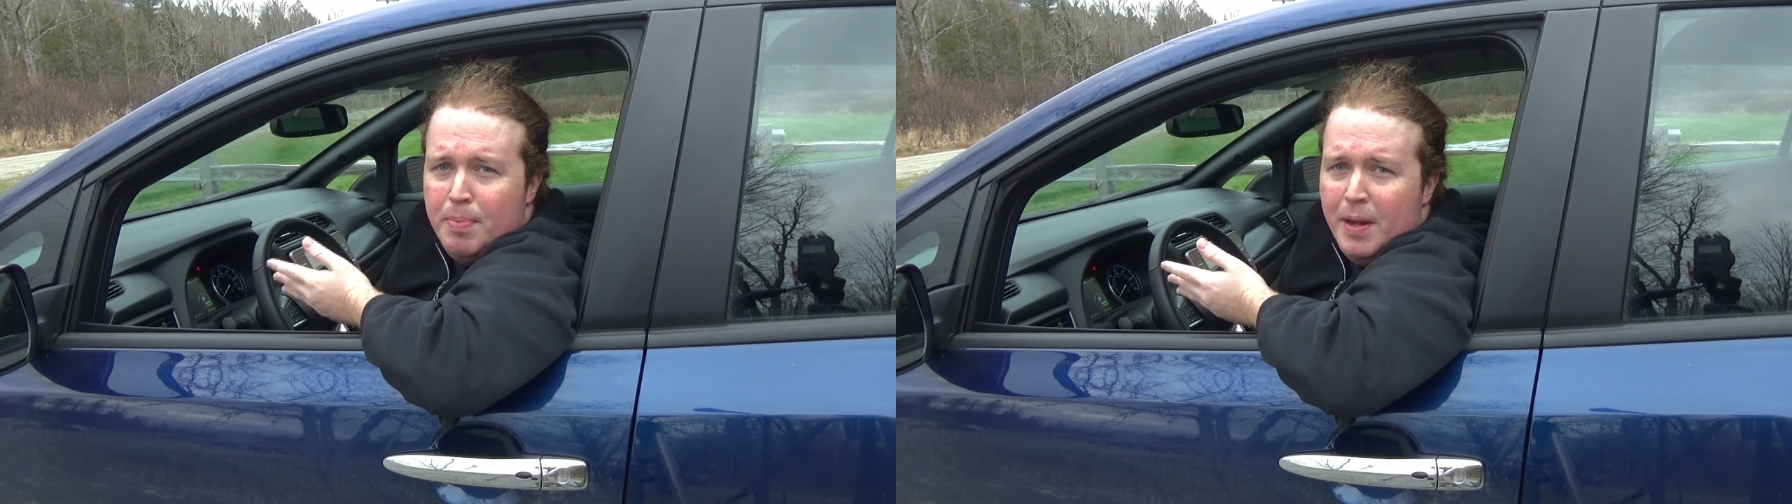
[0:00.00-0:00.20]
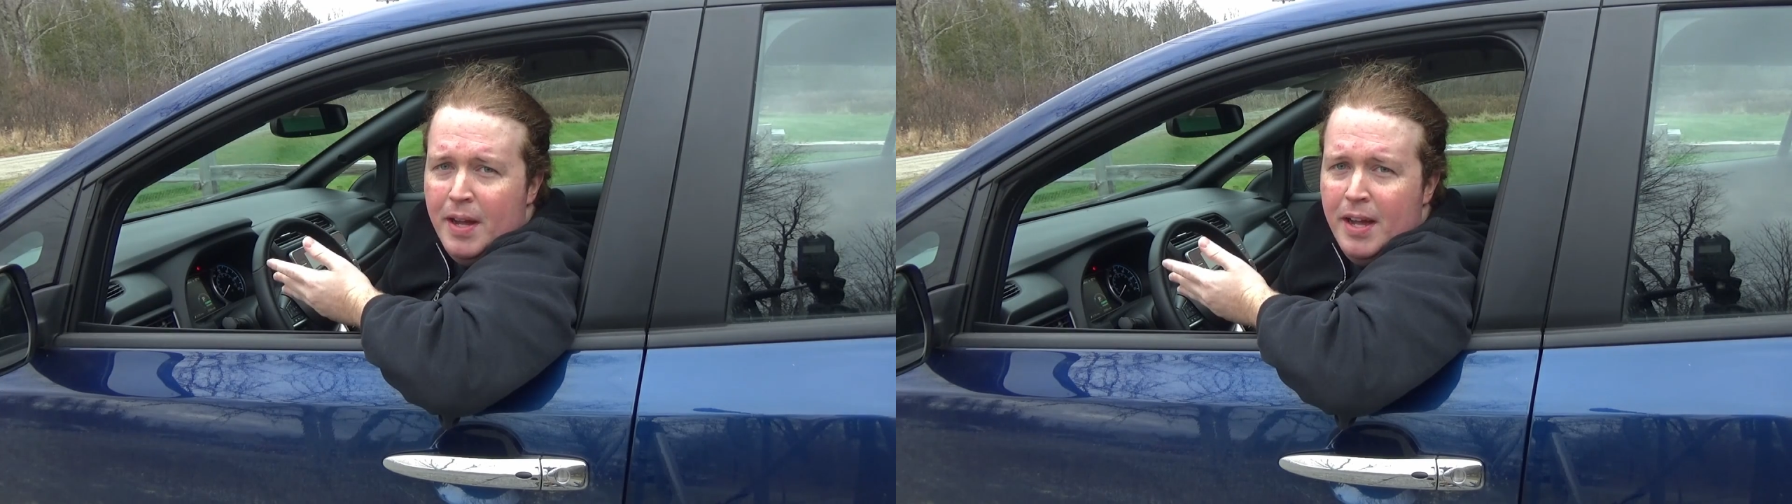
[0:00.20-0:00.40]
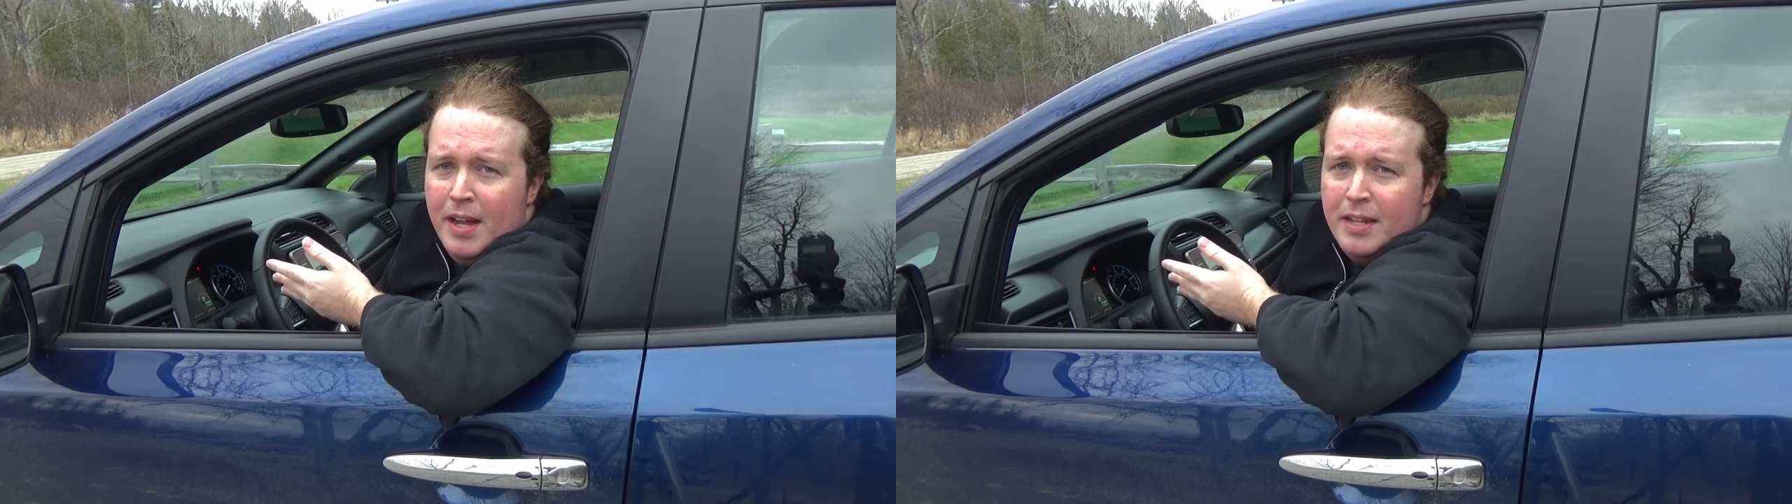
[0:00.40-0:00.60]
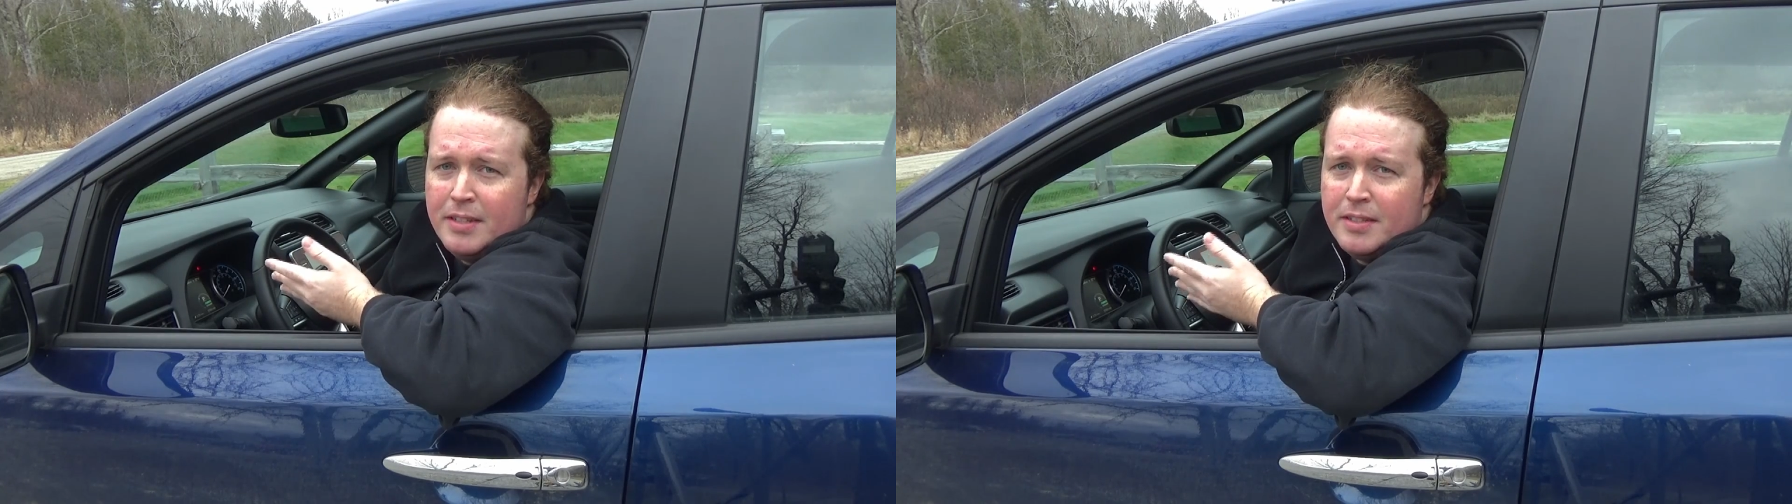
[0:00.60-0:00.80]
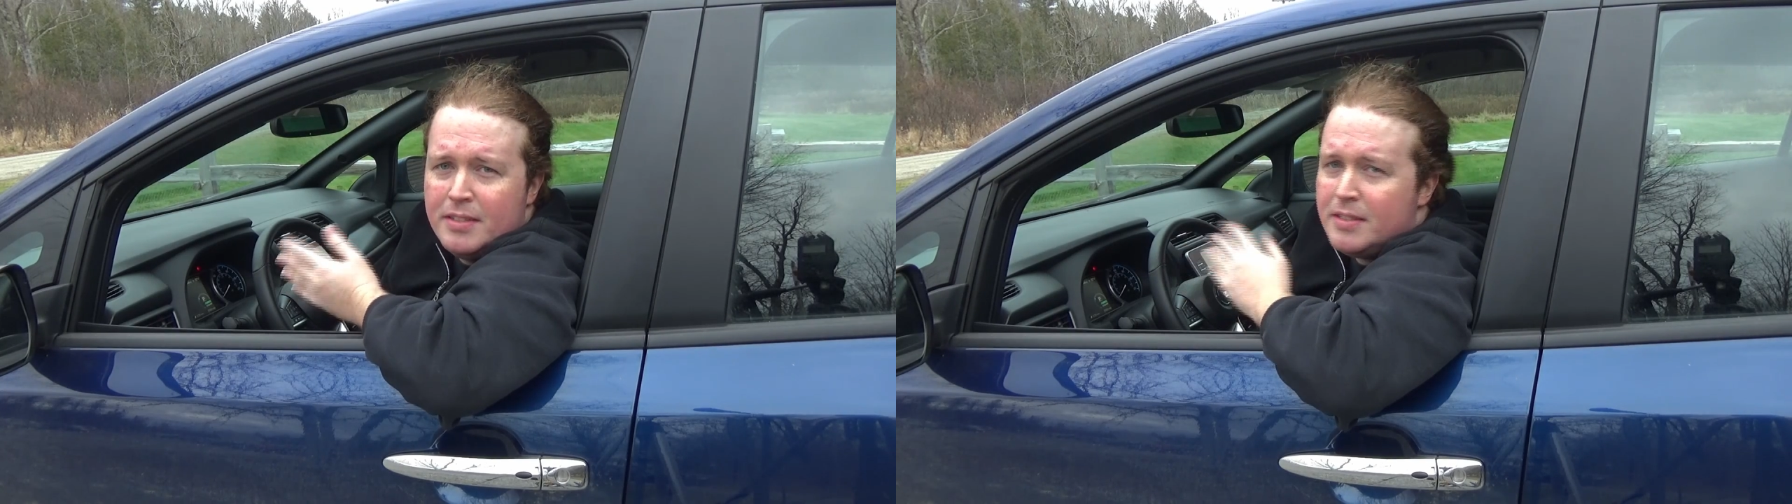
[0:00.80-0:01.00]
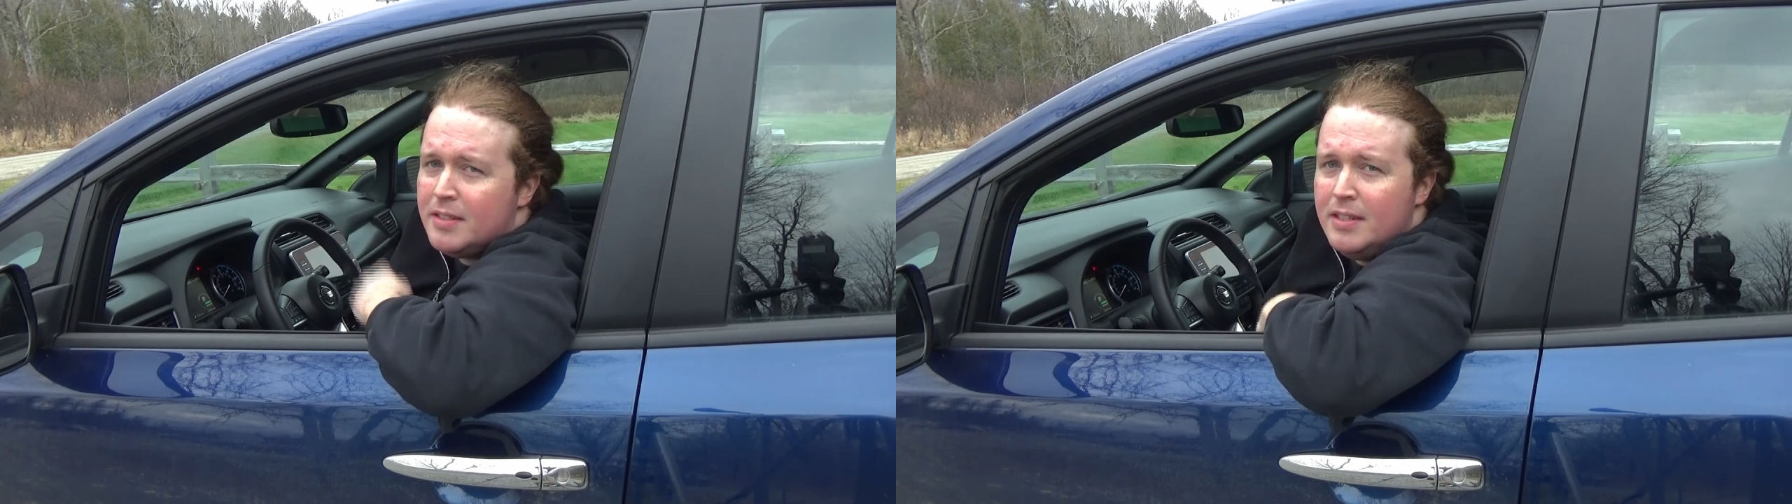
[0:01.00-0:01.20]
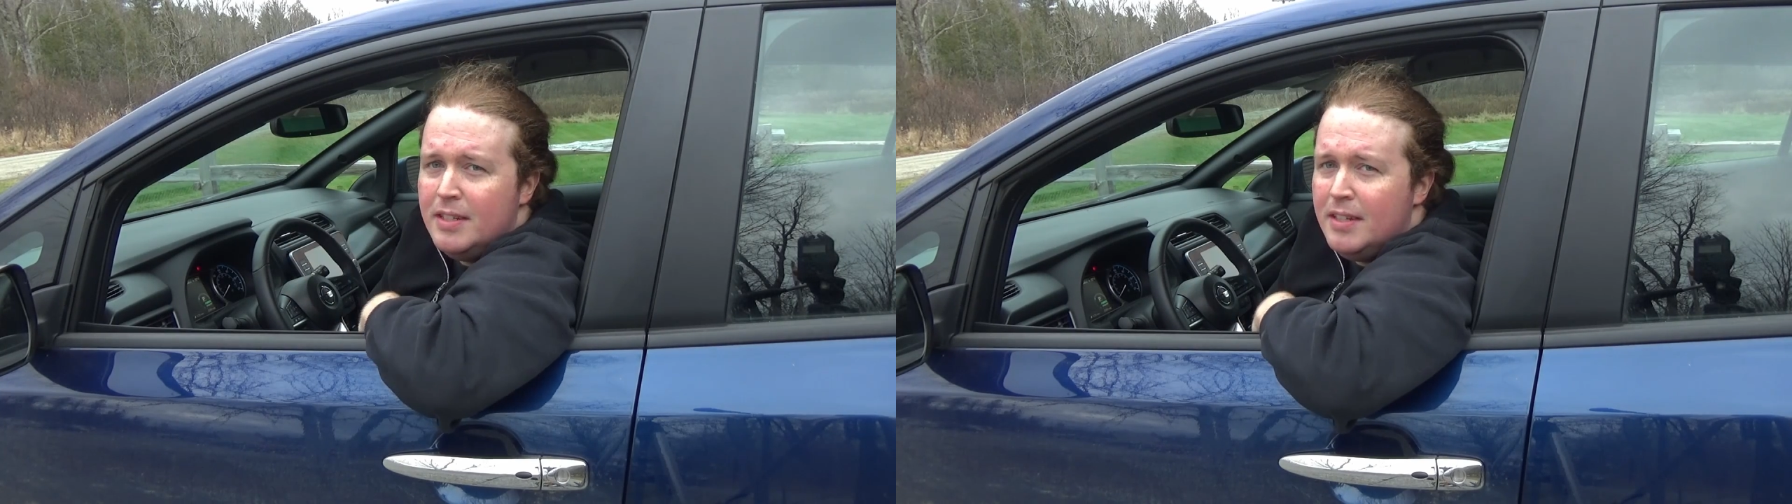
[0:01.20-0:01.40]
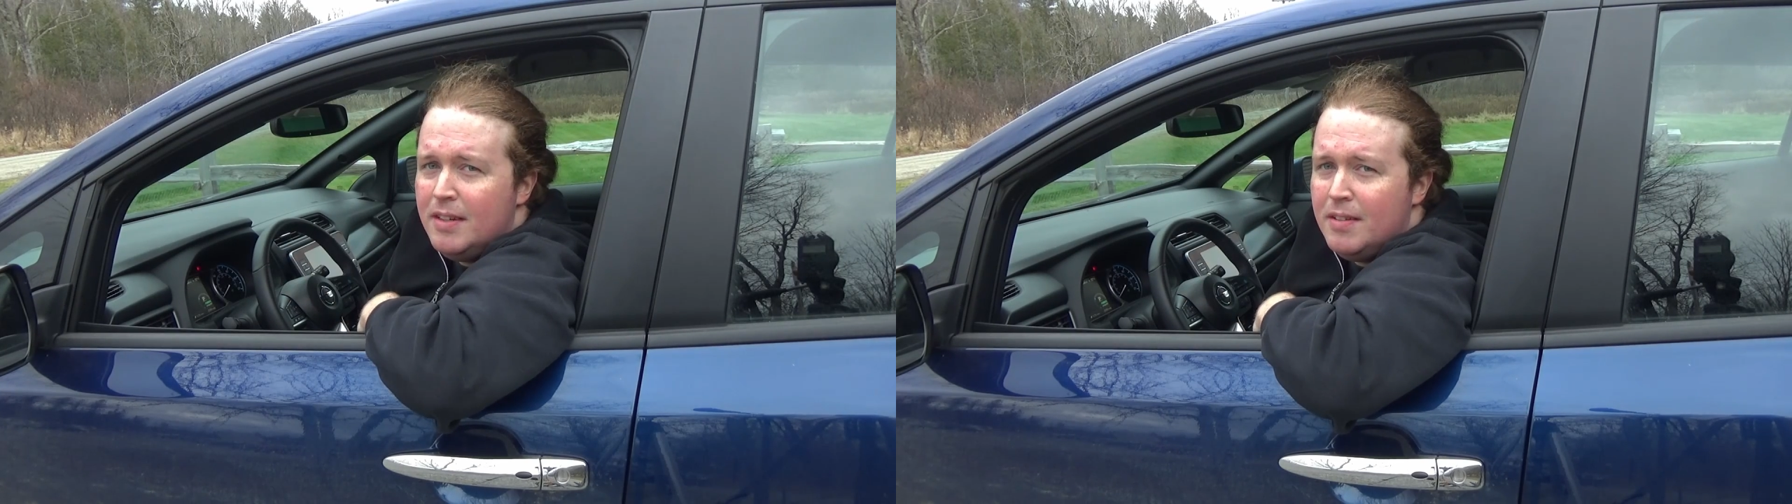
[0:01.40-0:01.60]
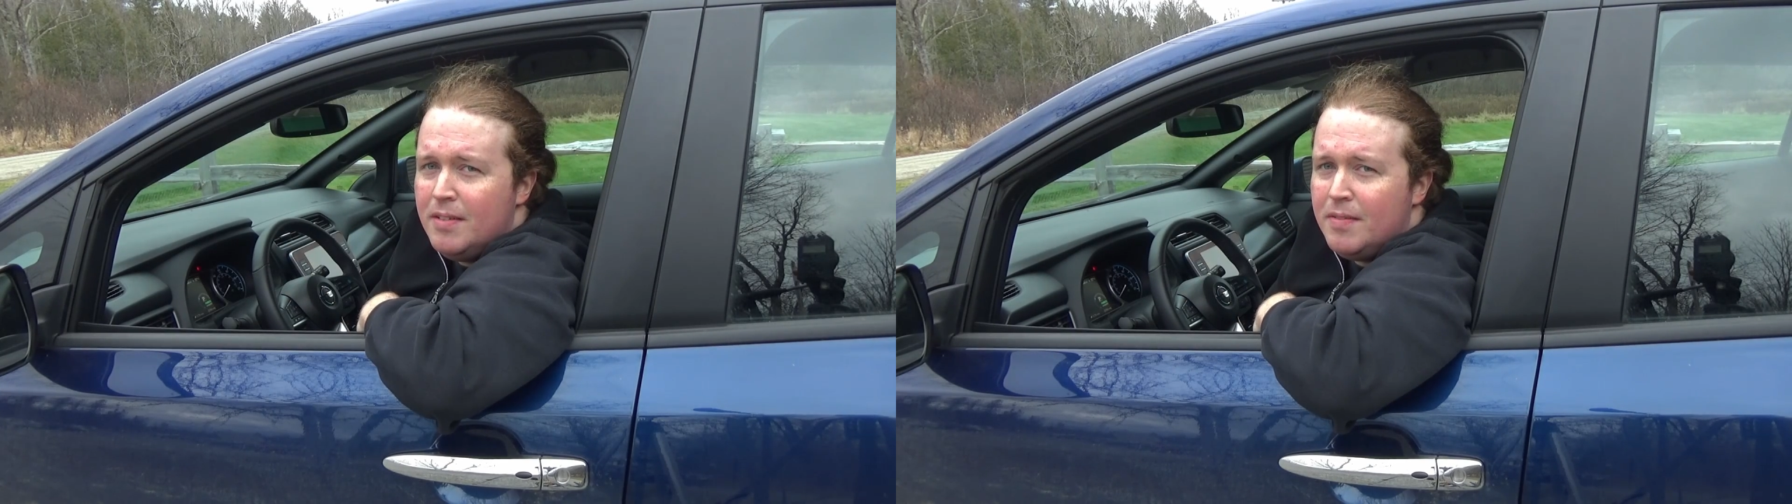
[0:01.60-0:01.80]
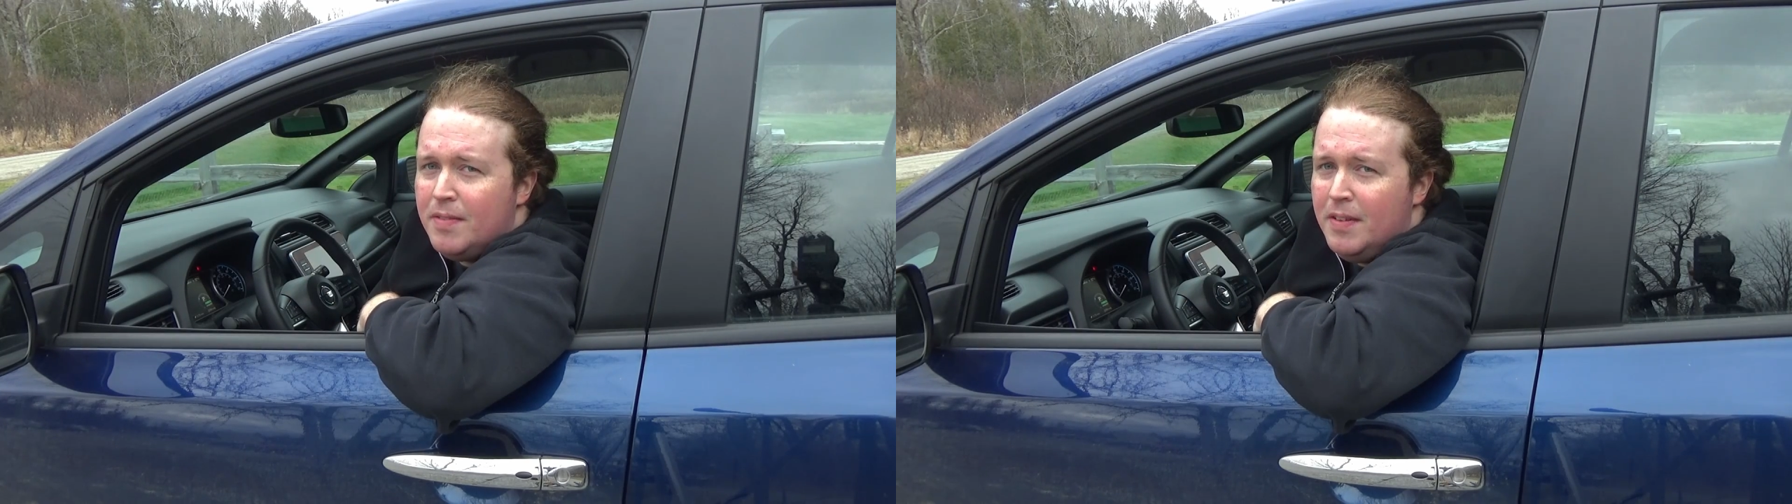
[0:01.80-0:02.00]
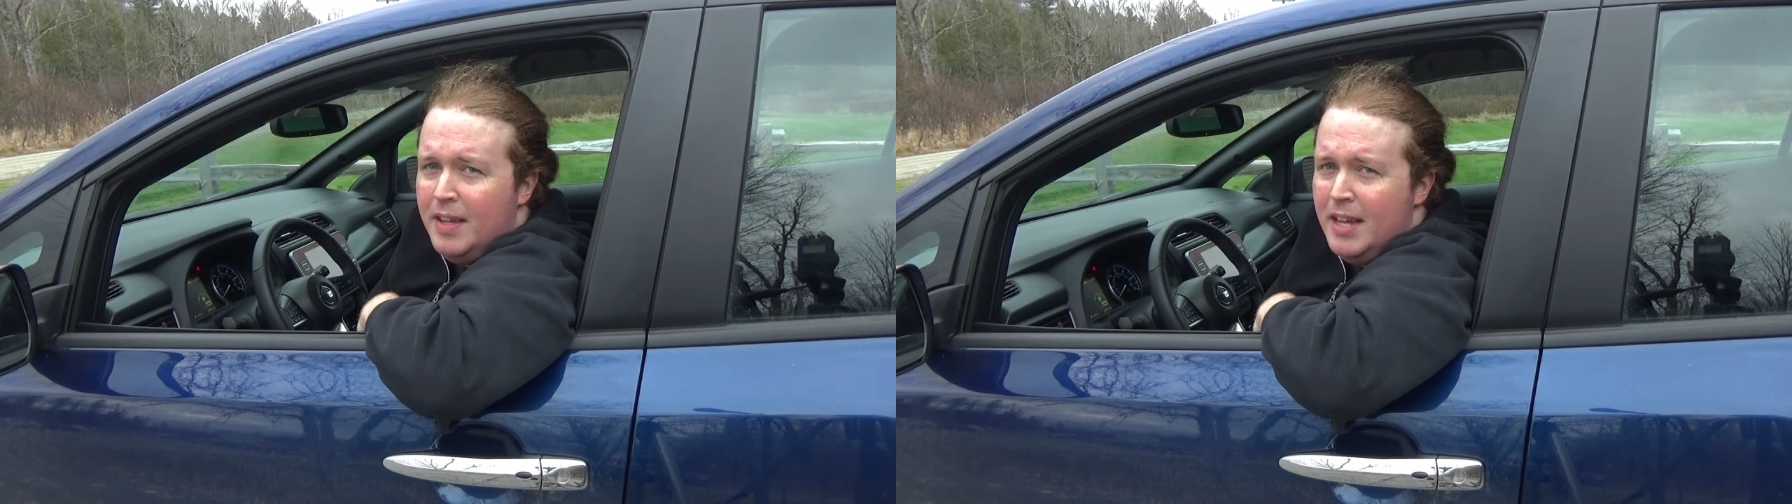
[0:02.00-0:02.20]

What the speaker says: But for